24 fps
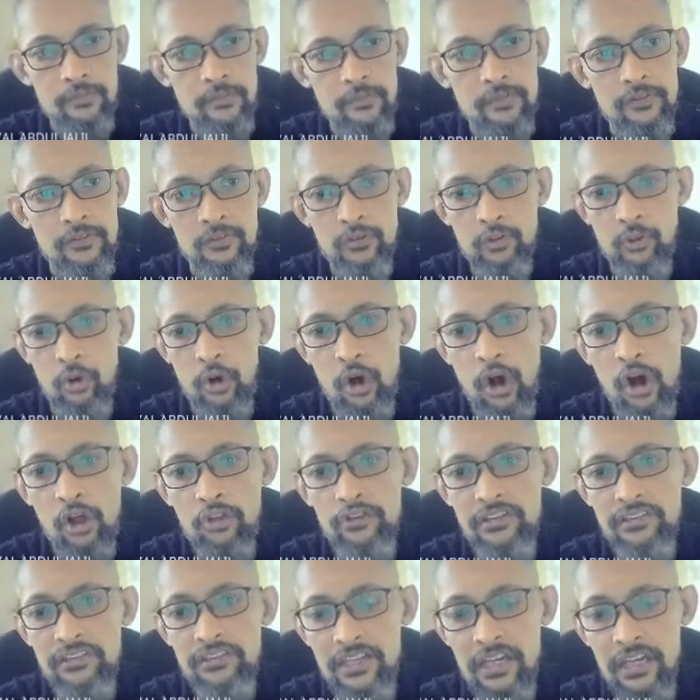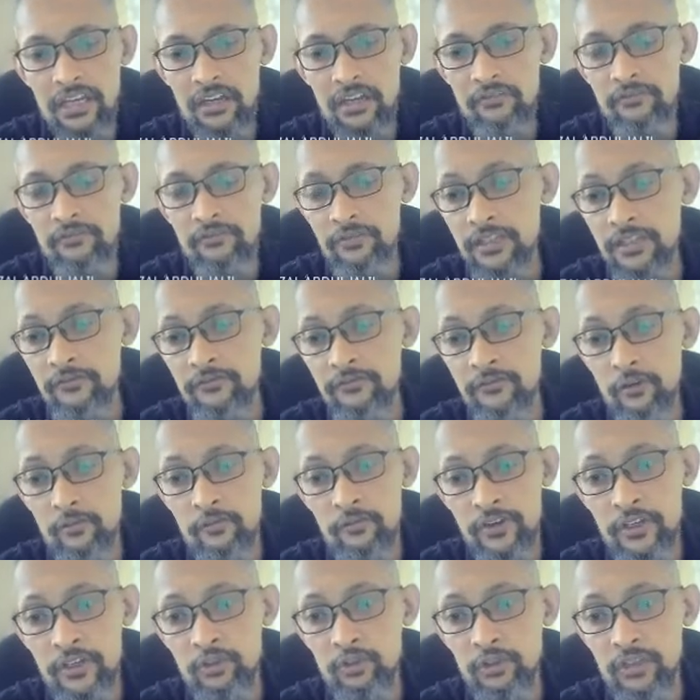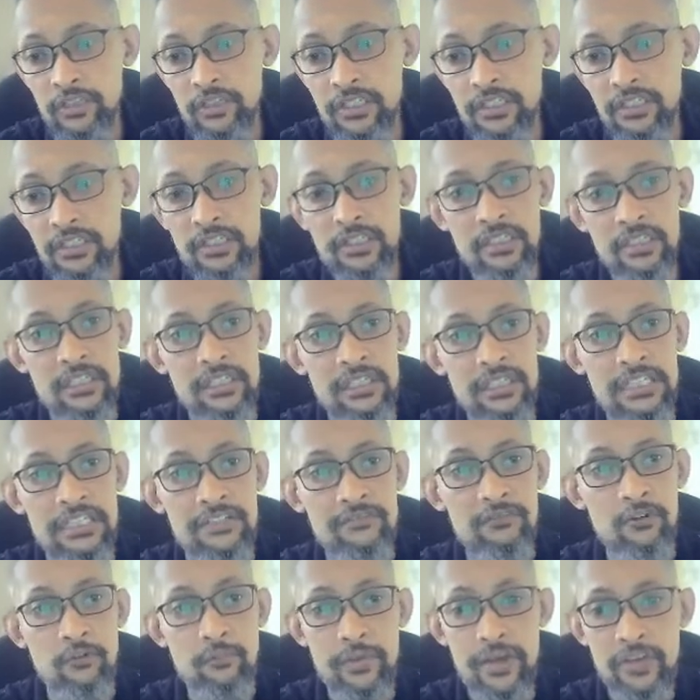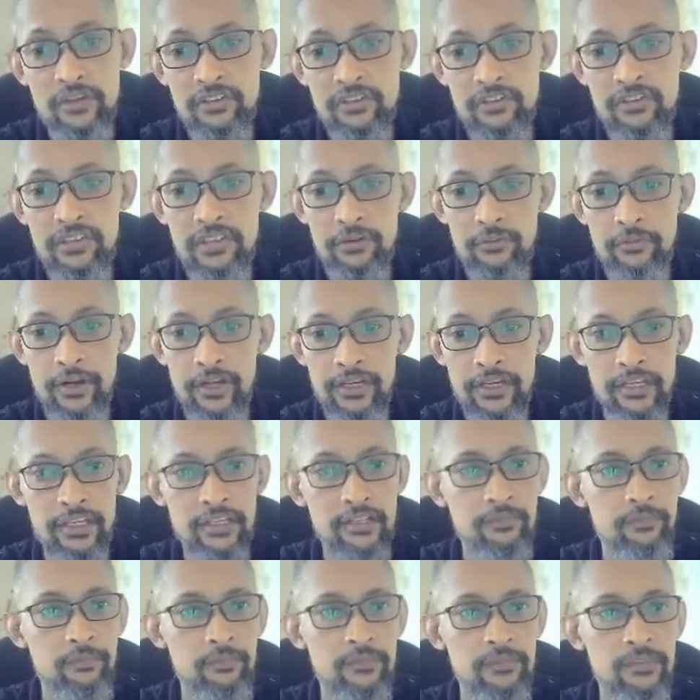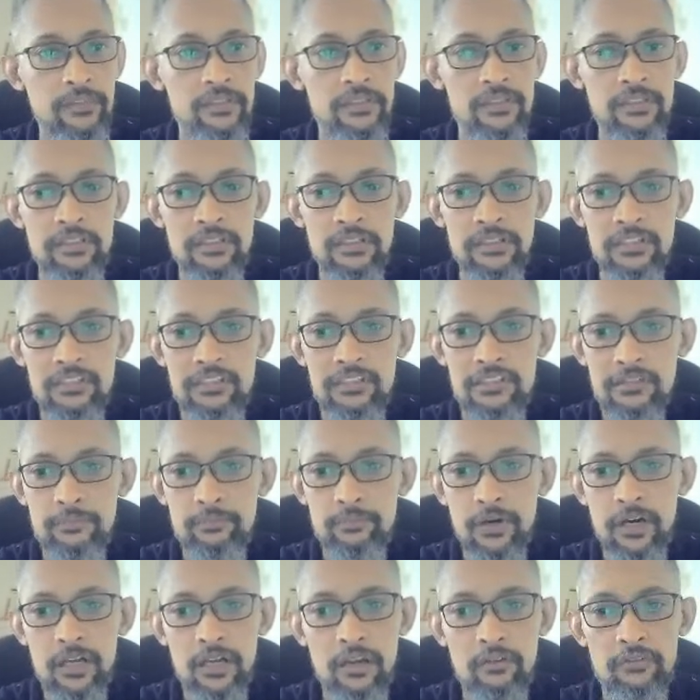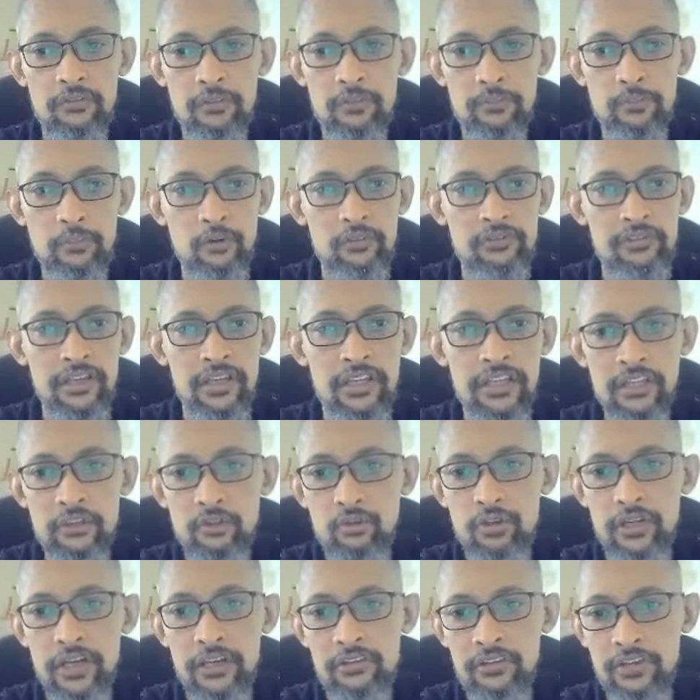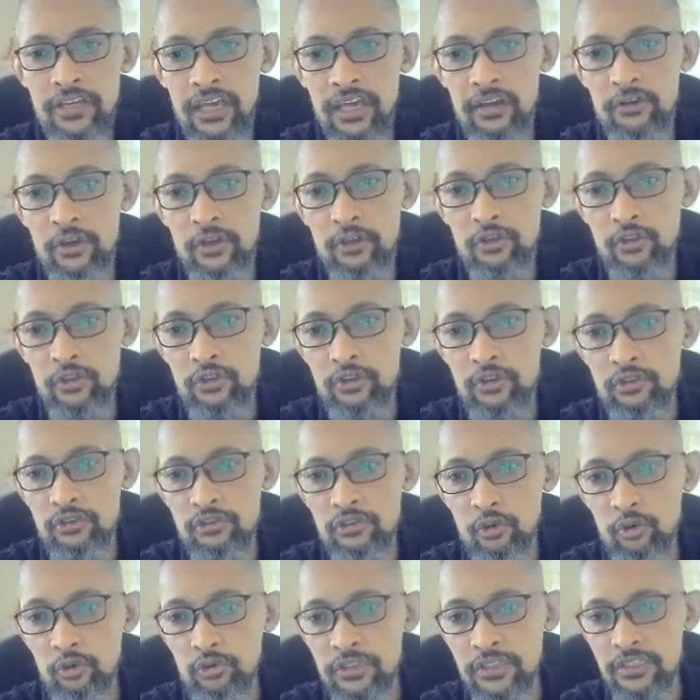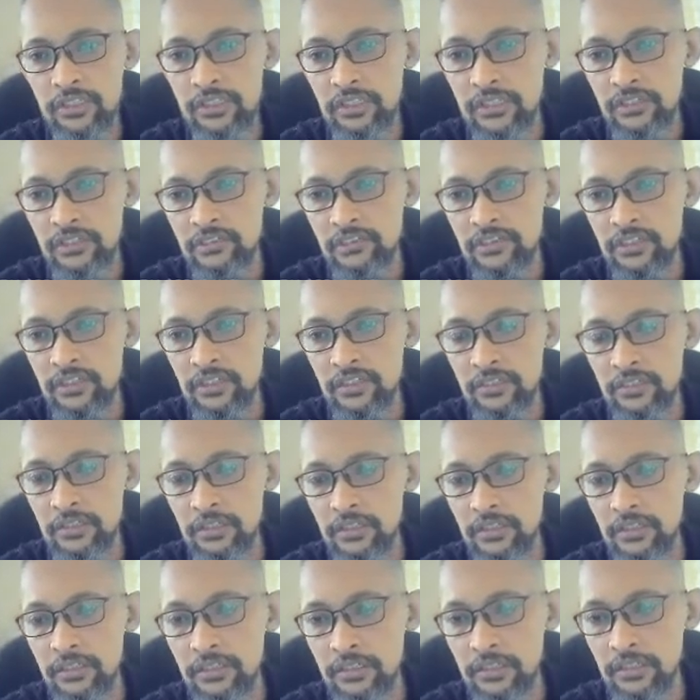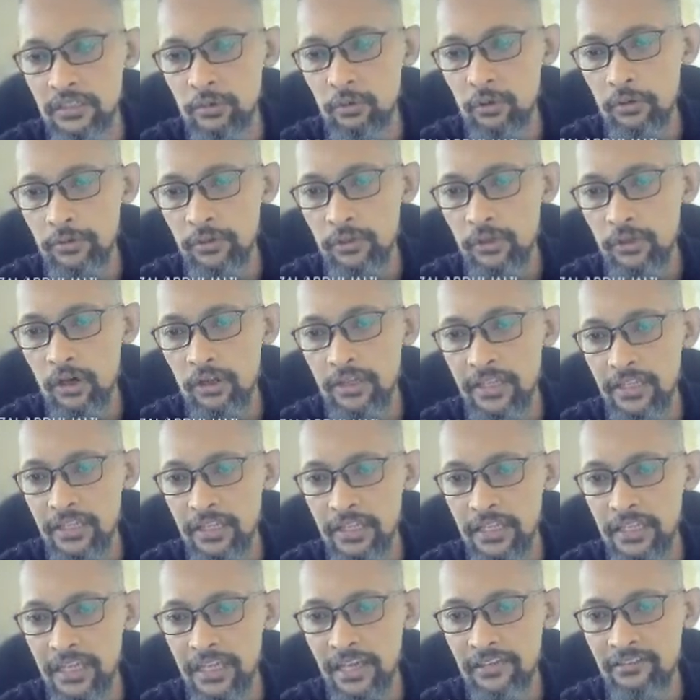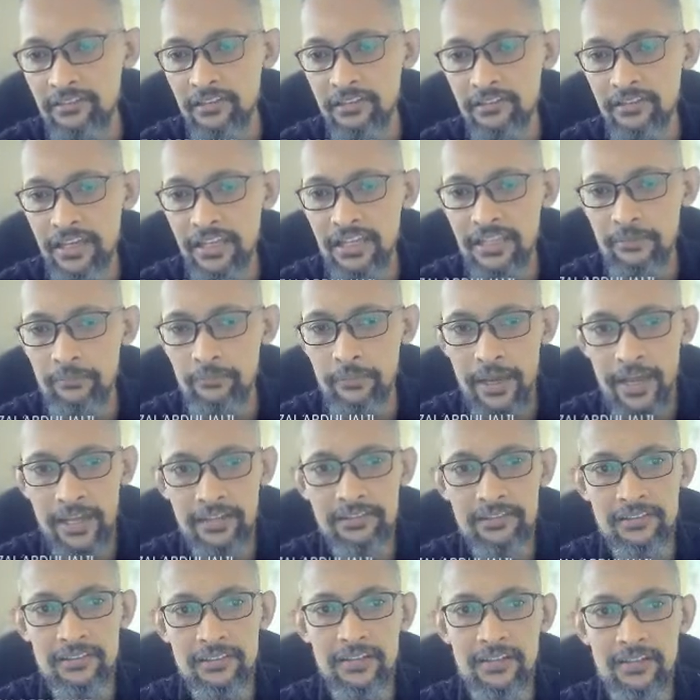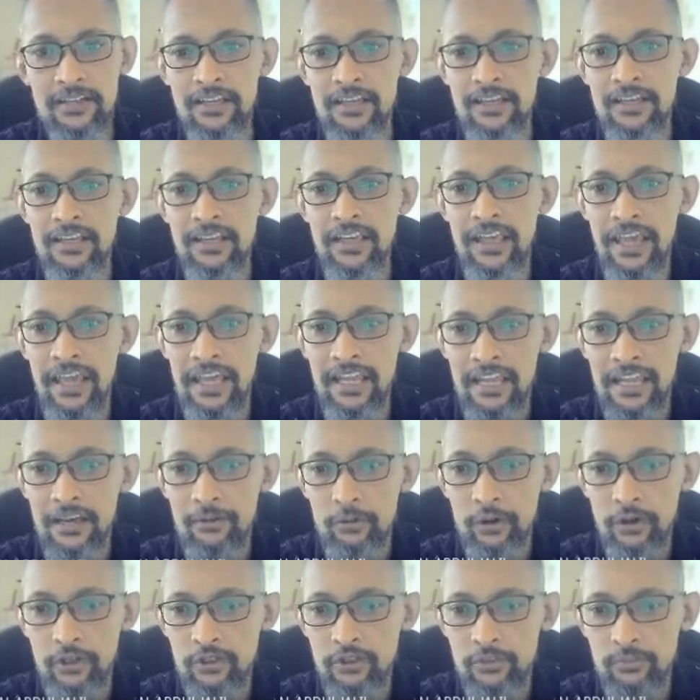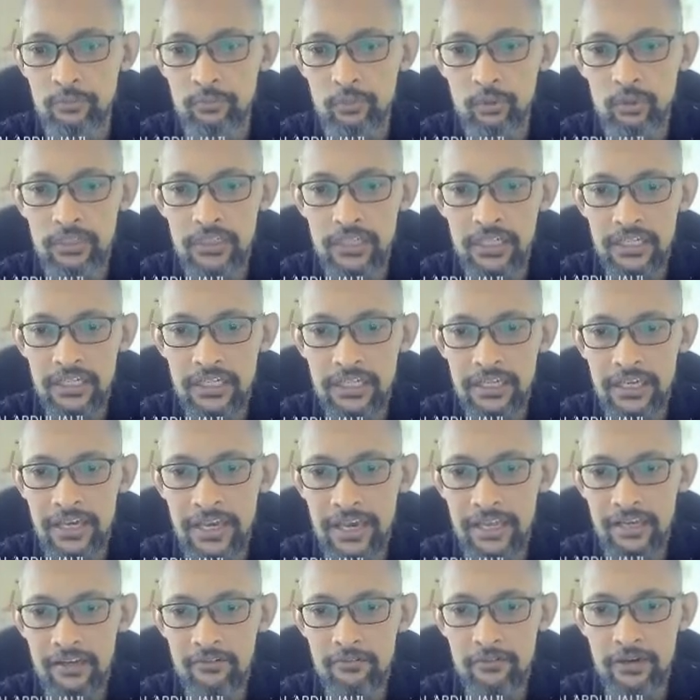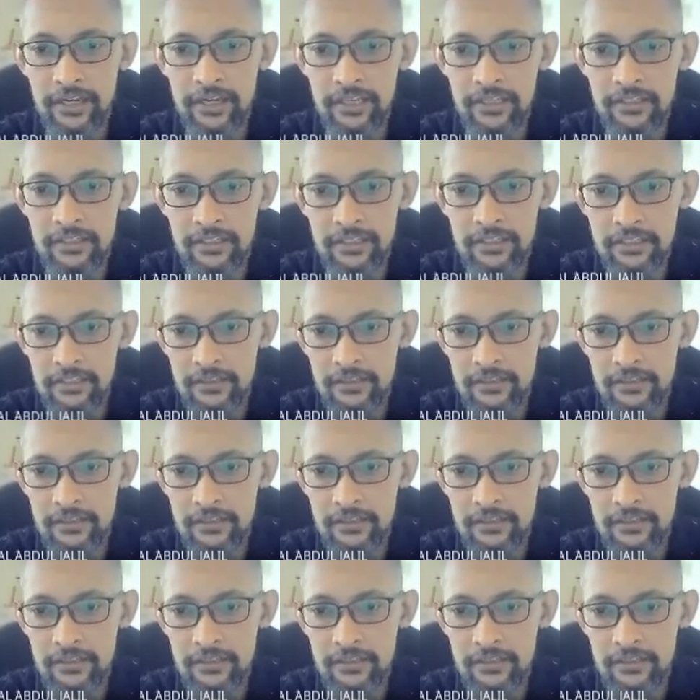So all this kind of visually informations there, okay? It's a part of the process that you guys, okay? I'm going to use only the what we call that, the glasses and the mask, and I'm going to put the cat right here.